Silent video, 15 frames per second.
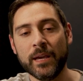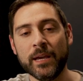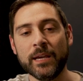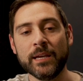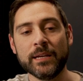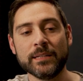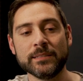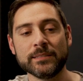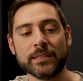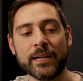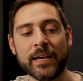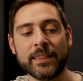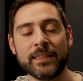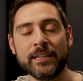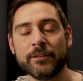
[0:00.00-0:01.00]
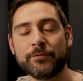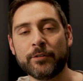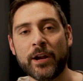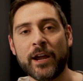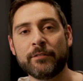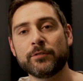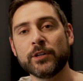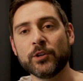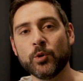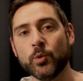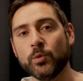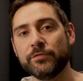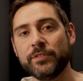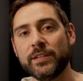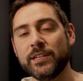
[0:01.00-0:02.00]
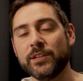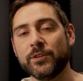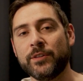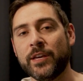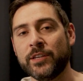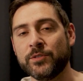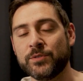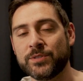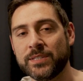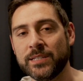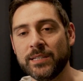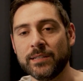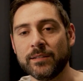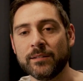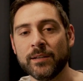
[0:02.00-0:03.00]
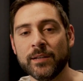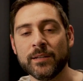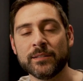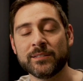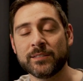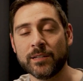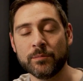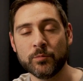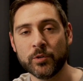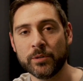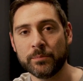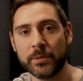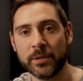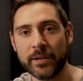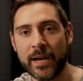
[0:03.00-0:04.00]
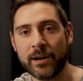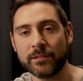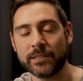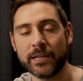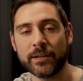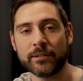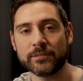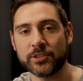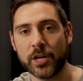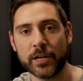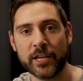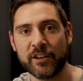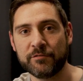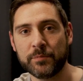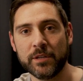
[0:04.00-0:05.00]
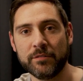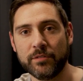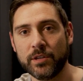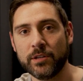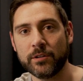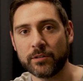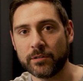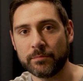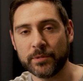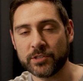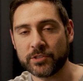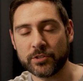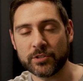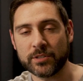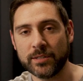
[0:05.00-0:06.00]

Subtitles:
And I think for every cool video that you see someone put out, like Johnny FPV or Mr.